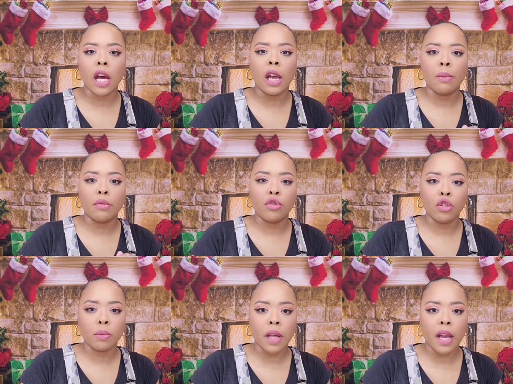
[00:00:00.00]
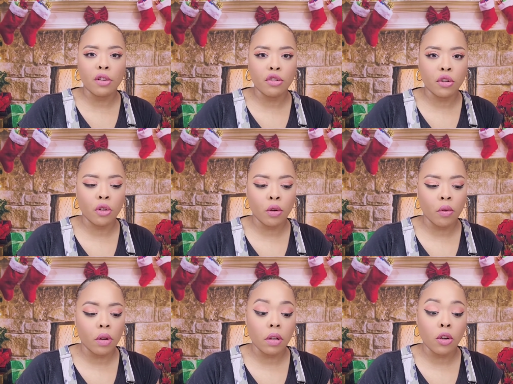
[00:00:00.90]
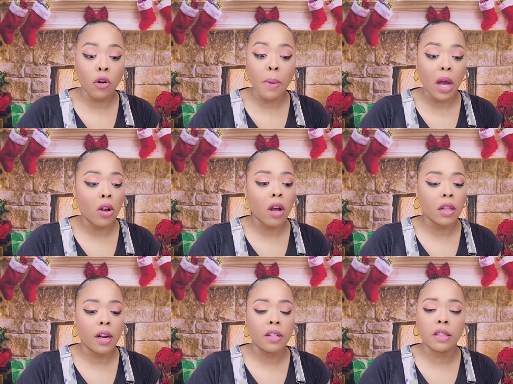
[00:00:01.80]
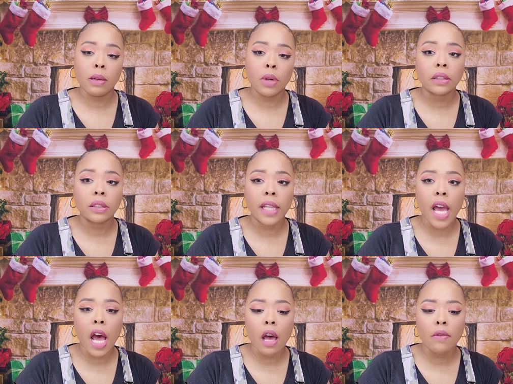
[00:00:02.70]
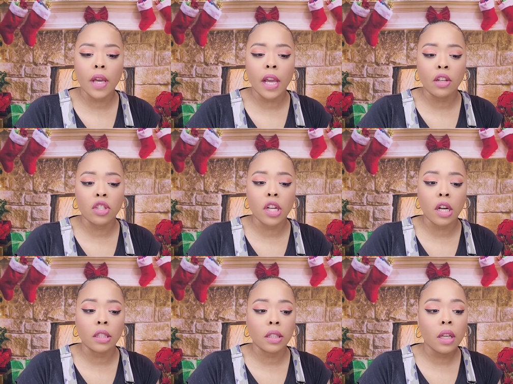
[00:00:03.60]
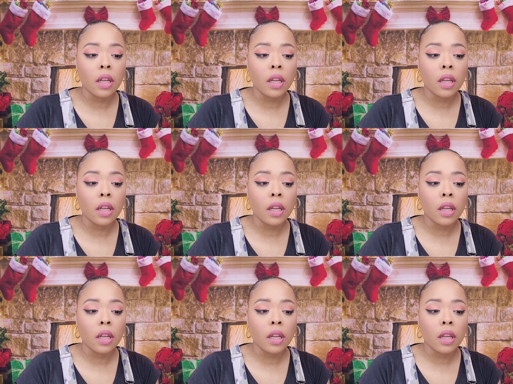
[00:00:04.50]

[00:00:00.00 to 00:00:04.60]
I do plan to go back on there and see what else they have and start